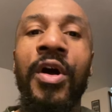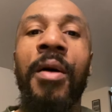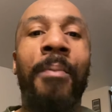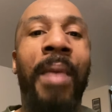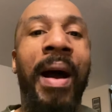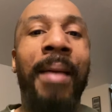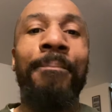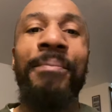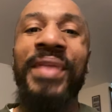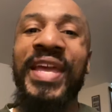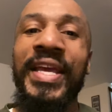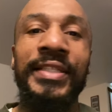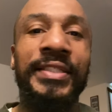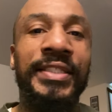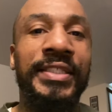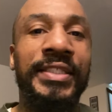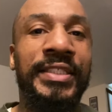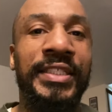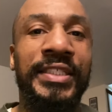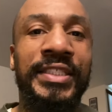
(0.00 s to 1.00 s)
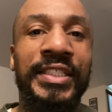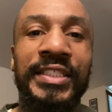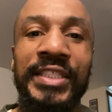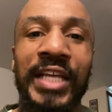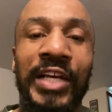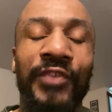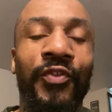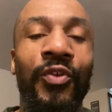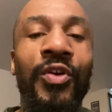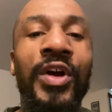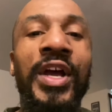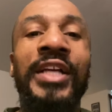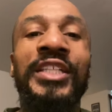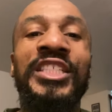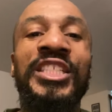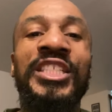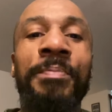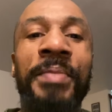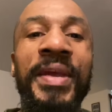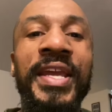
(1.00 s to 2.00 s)
My business is successful.
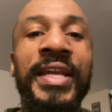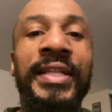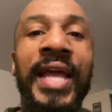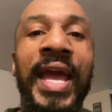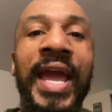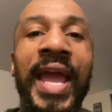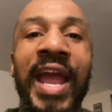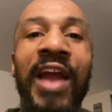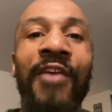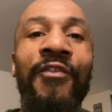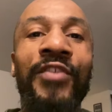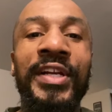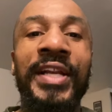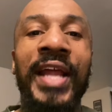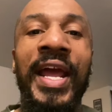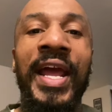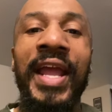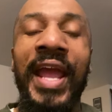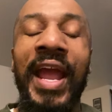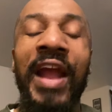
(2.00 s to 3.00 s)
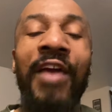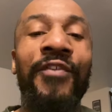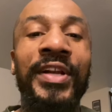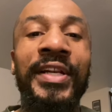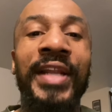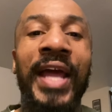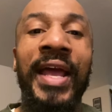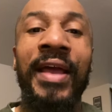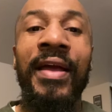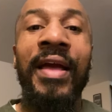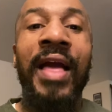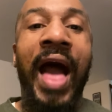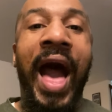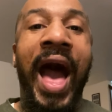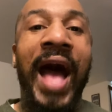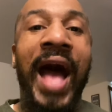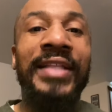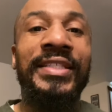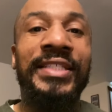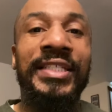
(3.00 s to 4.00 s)
Speak that every day. Every day,
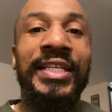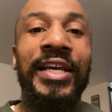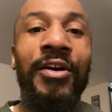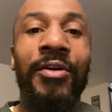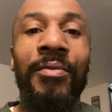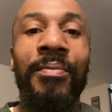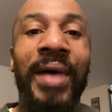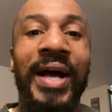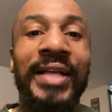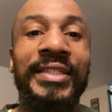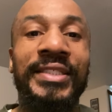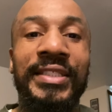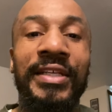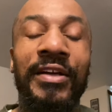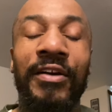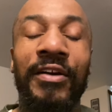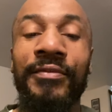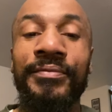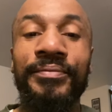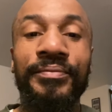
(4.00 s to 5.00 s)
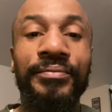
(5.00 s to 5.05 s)
I tell myself,